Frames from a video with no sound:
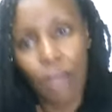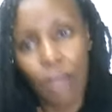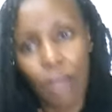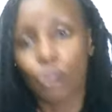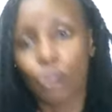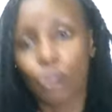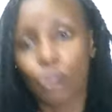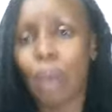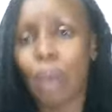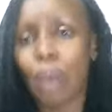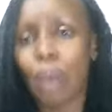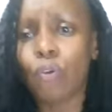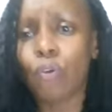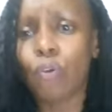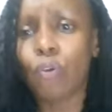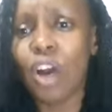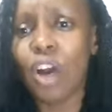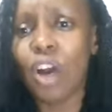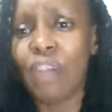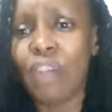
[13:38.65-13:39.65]
So I'm sure
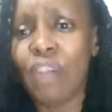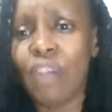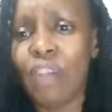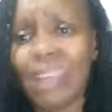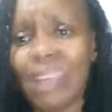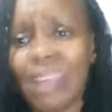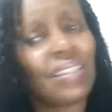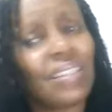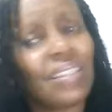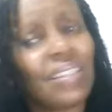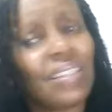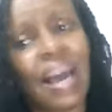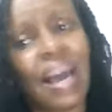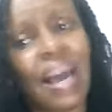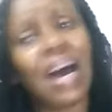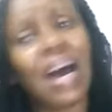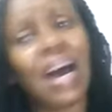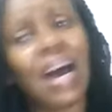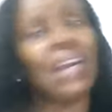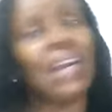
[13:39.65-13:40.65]
all of us,
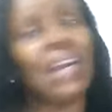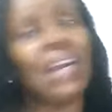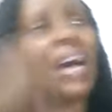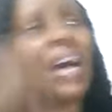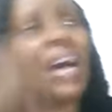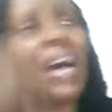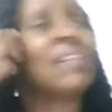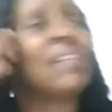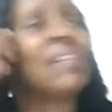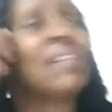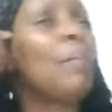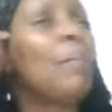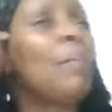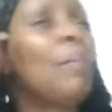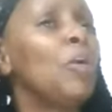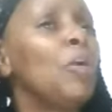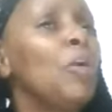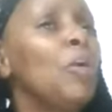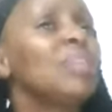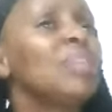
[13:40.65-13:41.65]
at some
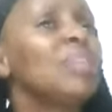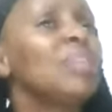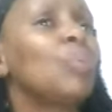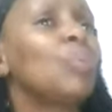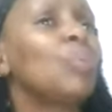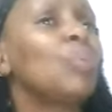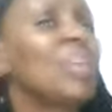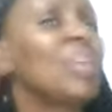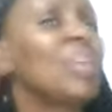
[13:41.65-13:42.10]
point, we are